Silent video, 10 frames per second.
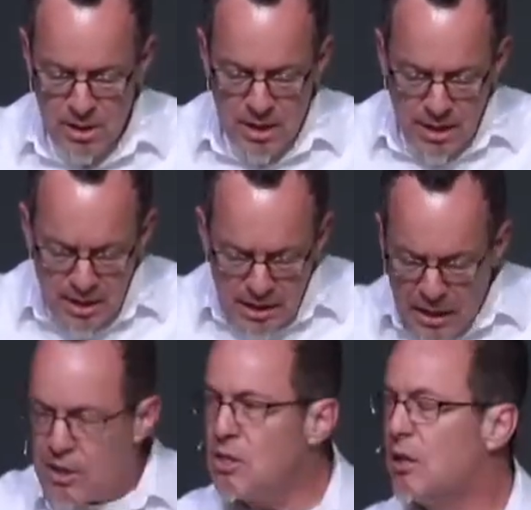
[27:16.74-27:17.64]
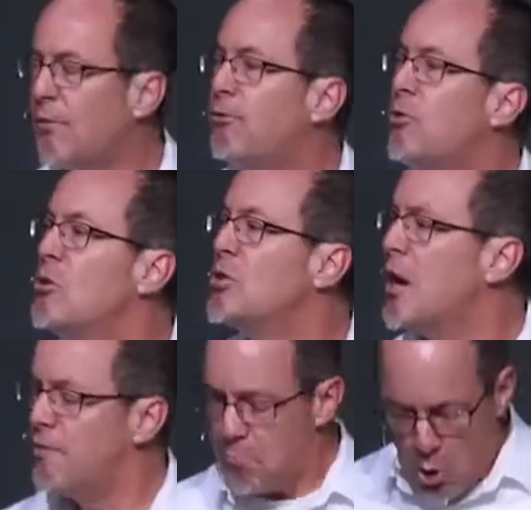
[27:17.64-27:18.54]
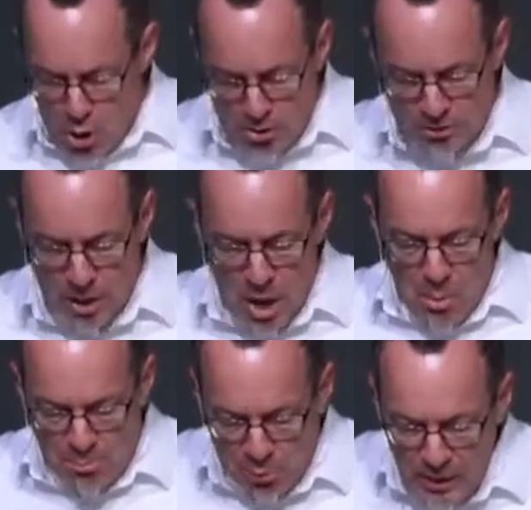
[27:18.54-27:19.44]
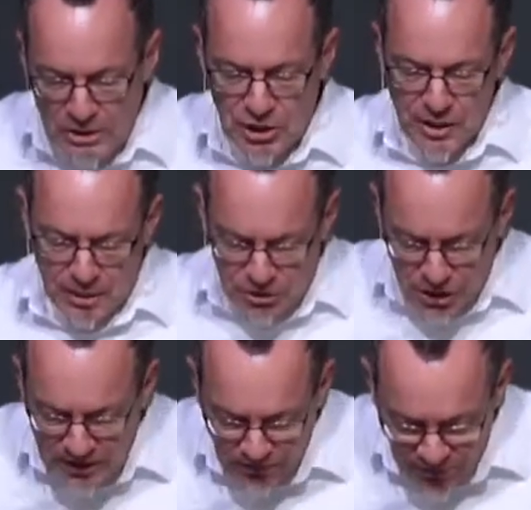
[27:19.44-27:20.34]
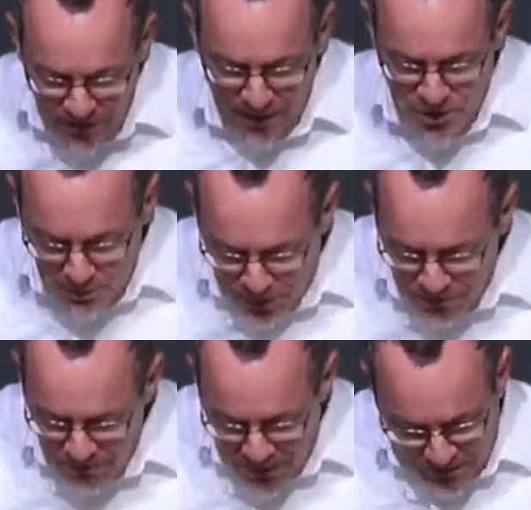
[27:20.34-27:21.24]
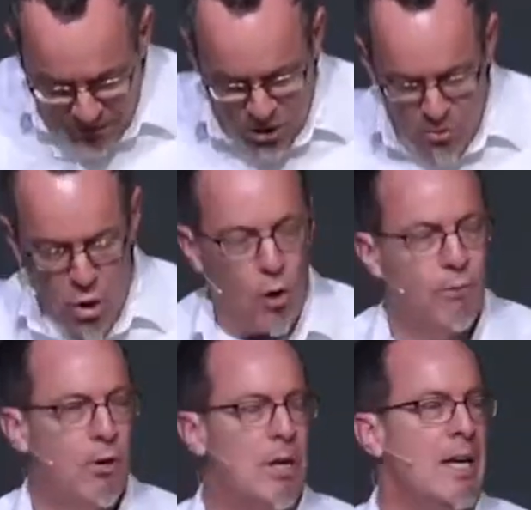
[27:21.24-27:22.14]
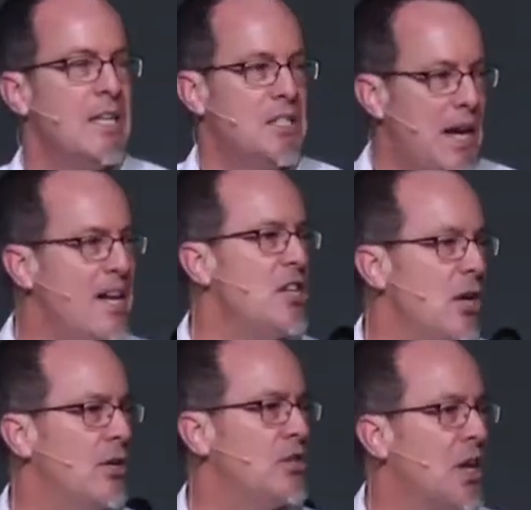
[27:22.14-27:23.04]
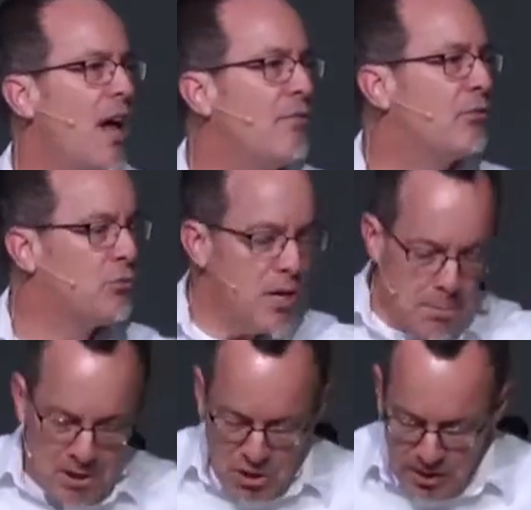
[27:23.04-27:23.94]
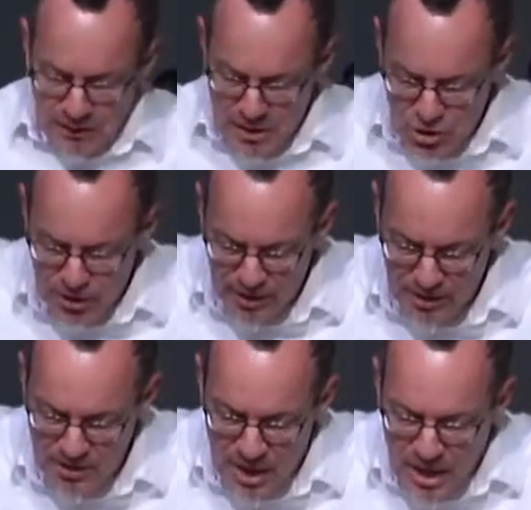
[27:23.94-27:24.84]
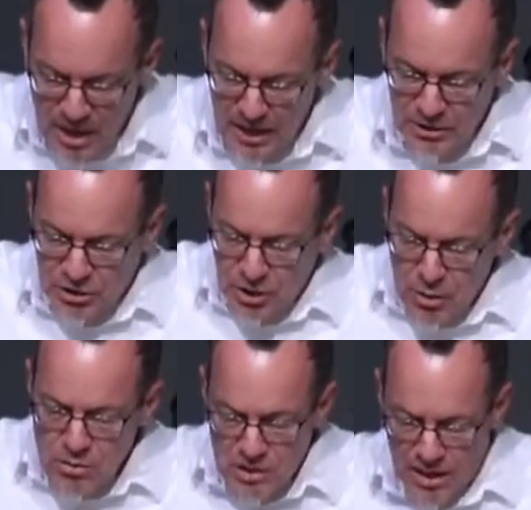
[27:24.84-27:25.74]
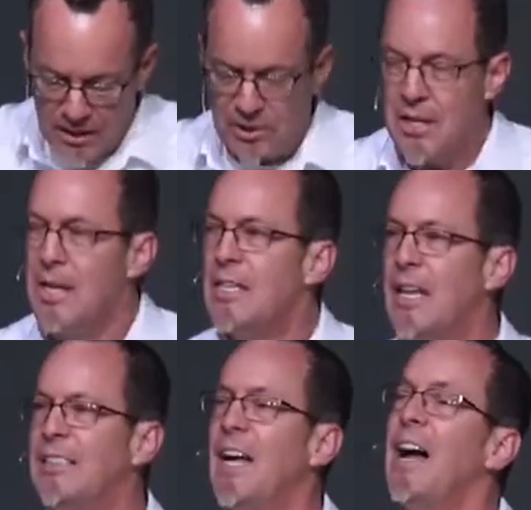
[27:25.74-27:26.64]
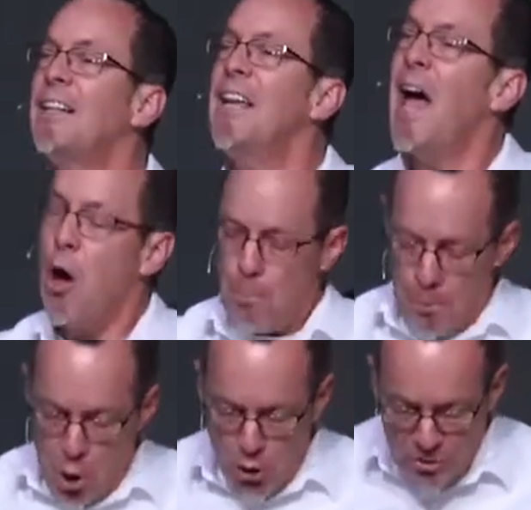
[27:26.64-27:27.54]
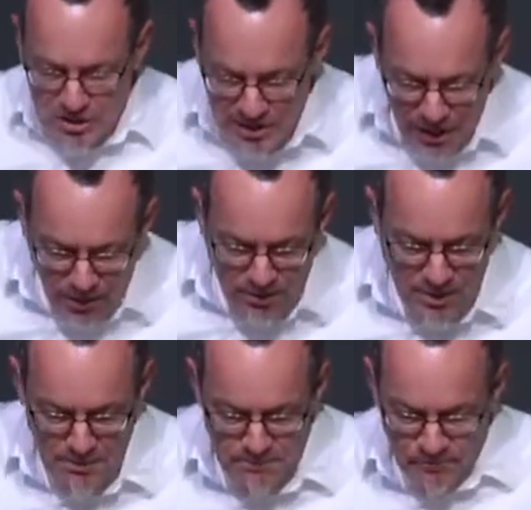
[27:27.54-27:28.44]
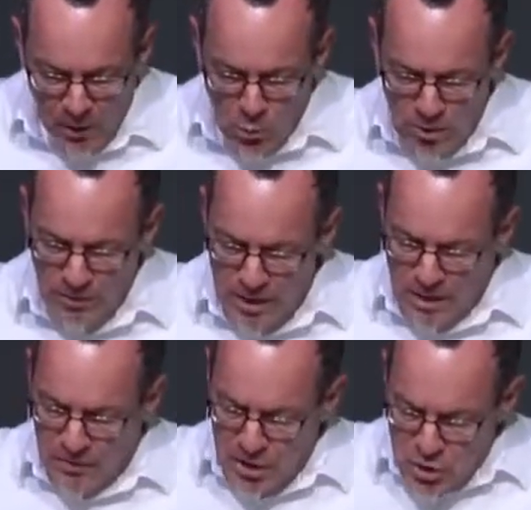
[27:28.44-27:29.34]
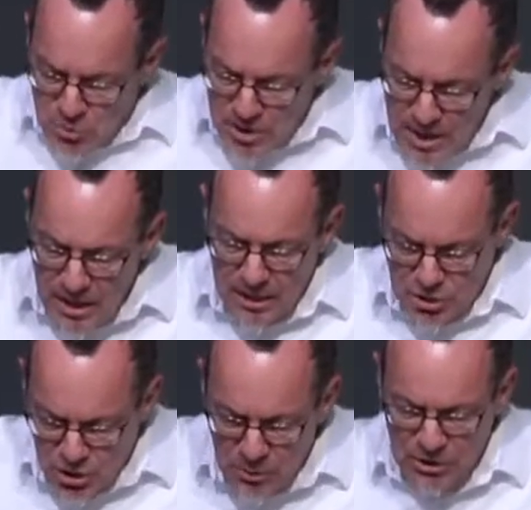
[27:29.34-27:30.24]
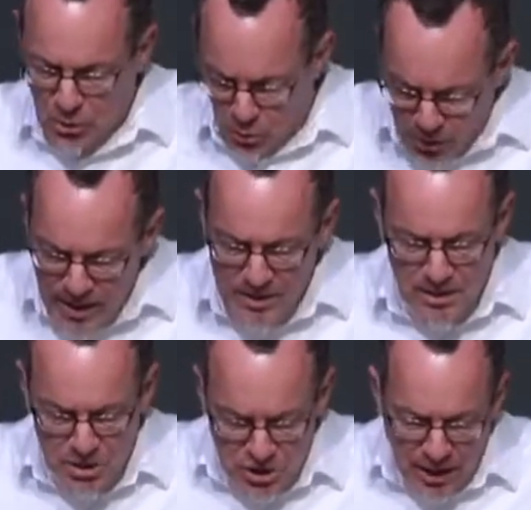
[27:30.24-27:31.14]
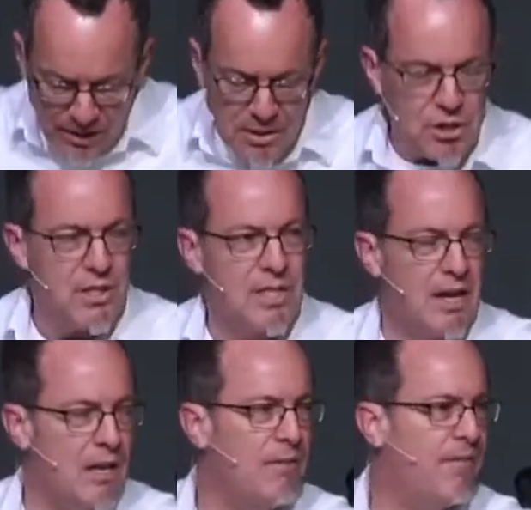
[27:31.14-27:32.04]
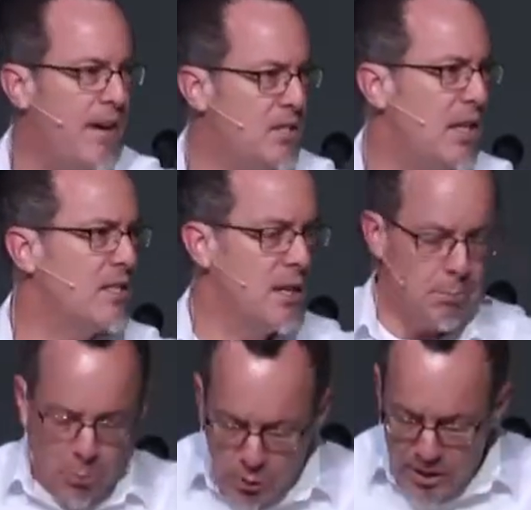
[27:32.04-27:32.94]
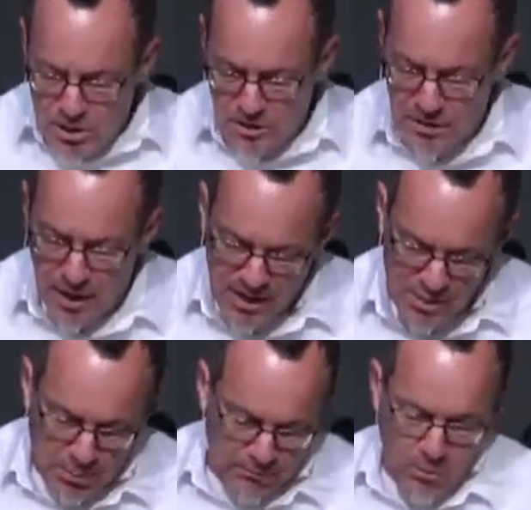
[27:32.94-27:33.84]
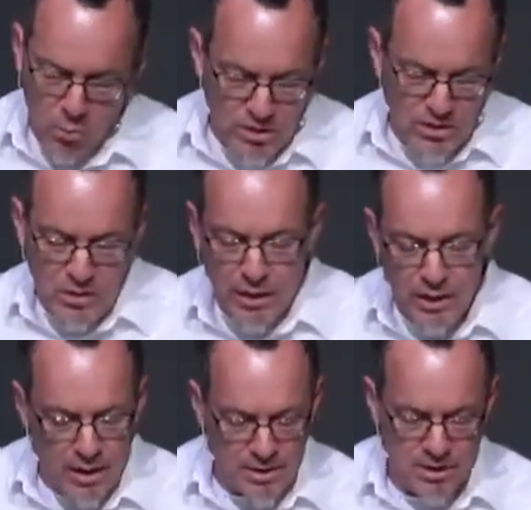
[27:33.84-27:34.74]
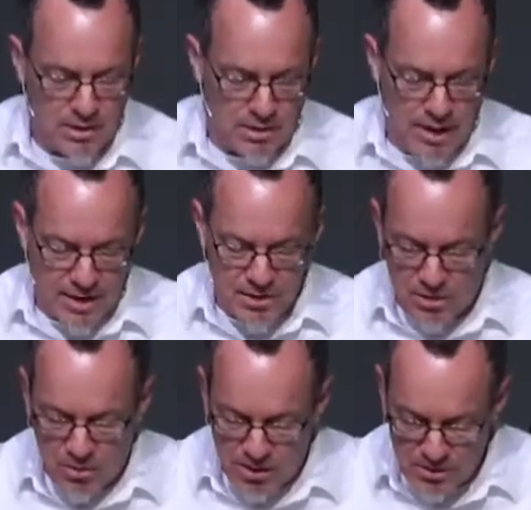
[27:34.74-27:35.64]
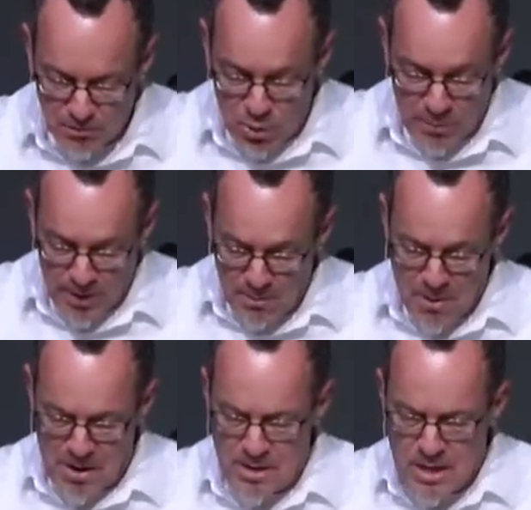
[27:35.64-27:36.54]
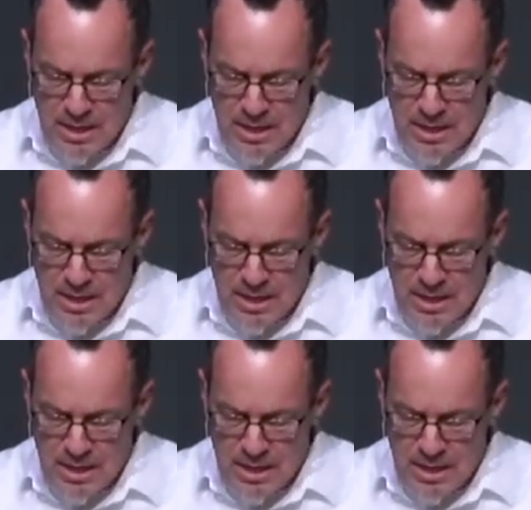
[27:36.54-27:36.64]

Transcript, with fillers: It is the fruit of Paul's preaching of justification by faith alone over 10 years and three missionary journeys. It shows us exactly how Paul dealt with the unique Jewish oriented challenges that he faced as he preached the gospel from one synagogue to the next across the Roman Empire.